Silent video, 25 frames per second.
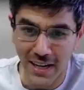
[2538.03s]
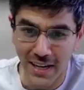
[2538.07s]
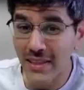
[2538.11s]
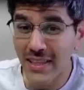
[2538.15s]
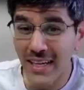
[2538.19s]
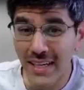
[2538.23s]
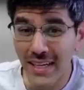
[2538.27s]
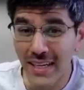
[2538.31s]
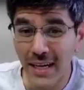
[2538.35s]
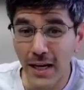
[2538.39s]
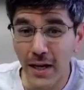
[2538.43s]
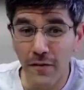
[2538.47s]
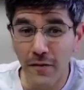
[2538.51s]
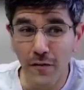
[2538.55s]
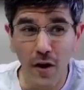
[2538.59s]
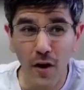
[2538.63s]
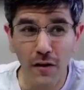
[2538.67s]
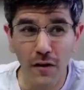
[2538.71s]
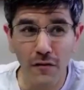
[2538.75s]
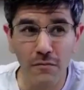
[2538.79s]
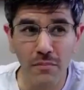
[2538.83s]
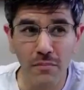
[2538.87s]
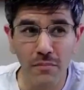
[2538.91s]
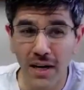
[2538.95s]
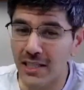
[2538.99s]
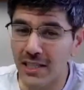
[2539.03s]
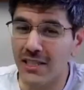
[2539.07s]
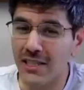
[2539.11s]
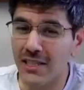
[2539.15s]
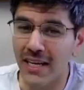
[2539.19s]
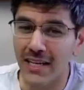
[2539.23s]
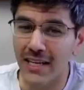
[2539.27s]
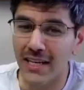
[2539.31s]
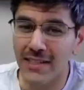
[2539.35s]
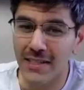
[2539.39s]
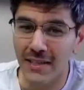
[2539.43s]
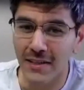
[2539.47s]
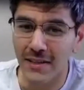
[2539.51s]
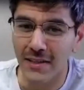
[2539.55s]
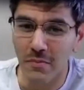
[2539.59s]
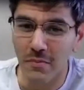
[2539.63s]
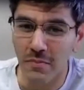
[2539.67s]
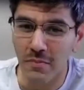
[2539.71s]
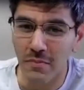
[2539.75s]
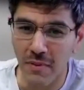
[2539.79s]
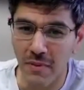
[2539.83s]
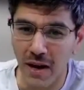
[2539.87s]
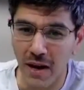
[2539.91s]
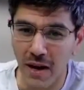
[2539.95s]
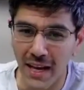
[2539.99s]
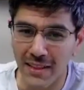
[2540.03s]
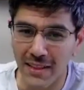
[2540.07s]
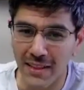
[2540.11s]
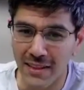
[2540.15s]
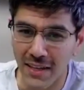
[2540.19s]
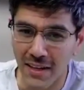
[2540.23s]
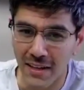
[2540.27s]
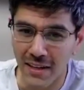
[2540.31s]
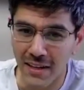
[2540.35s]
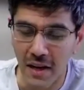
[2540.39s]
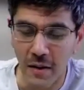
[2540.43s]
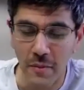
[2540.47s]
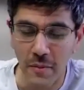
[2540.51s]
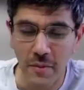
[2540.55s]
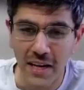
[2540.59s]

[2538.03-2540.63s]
I mean, they did evolve much lesser, I think.